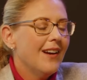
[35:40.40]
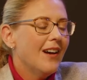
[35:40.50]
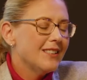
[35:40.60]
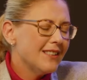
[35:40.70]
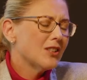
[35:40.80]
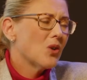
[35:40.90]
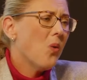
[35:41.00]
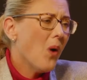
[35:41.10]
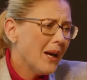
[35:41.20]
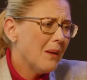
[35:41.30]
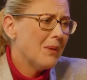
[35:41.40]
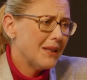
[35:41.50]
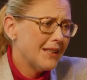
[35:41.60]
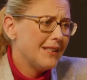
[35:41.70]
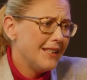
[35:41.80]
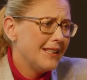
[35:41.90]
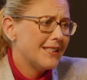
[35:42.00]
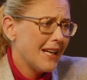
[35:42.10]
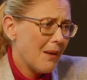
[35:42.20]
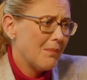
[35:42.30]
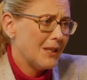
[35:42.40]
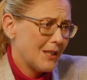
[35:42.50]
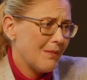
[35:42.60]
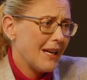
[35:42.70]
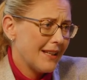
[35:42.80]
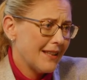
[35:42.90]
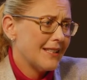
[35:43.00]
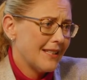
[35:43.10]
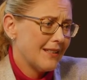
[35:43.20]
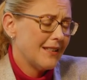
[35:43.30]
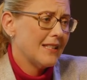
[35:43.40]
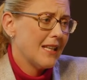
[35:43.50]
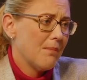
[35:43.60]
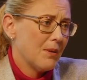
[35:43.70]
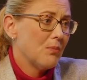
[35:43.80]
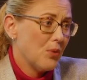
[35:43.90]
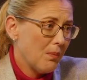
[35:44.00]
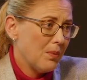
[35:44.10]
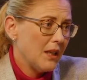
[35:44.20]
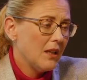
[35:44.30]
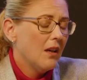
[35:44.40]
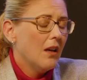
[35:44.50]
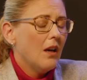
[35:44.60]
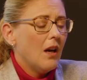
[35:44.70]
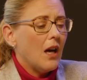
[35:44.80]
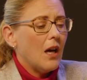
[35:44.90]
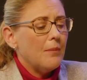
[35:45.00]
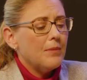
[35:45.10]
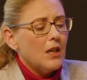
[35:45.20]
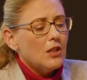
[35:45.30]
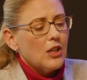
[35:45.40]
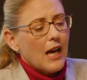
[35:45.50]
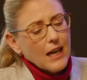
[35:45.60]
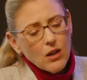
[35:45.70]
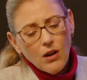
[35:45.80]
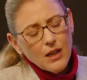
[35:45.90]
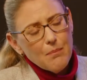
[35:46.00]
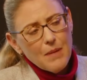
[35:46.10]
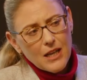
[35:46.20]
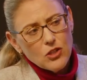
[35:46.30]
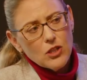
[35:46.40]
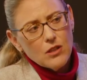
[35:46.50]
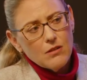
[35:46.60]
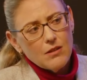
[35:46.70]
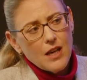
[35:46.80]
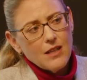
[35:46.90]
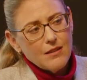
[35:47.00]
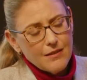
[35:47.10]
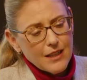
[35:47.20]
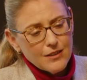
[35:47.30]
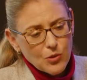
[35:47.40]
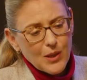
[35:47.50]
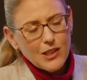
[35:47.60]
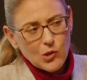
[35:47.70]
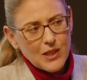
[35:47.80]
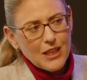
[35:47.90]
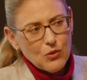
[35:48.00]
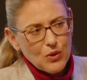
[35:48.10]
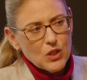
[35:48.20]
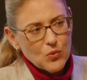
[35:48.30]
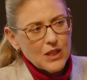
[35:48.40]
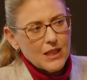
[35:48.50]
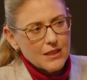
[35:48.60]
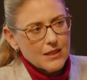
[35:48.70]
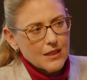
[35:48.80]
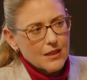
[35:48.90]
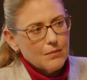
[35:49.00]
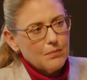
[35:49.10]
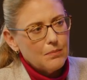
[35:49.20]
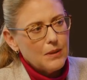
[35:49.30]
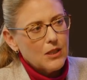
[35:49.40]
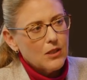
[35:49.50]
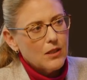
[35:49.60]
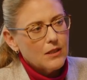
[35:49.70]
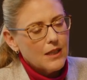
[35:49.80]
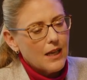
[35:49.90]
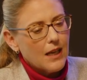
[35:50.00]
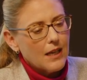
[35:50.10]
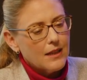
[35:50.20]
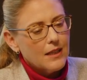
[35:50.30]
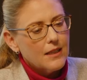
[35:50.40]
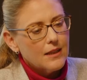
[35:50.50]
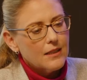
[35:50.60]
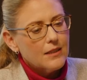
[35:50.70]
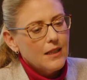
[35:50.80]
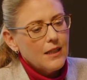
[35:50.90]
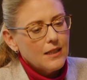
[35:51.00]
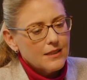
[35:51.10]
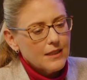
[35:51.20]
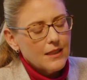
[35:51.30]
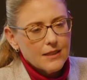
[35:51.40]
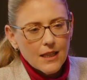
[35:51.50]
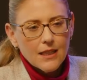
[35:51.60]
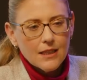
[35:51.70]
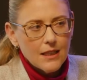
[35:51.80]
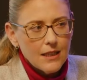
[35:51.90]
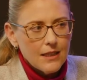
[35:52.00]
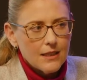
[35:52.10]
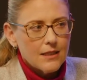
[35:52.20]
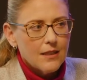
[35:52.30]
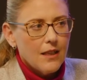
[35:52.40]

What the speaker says: So there's quite a bit that needs to happen to make this happen properly. Mm. So I can't imagine that 2023 is realistic because I think that it's going to take at least,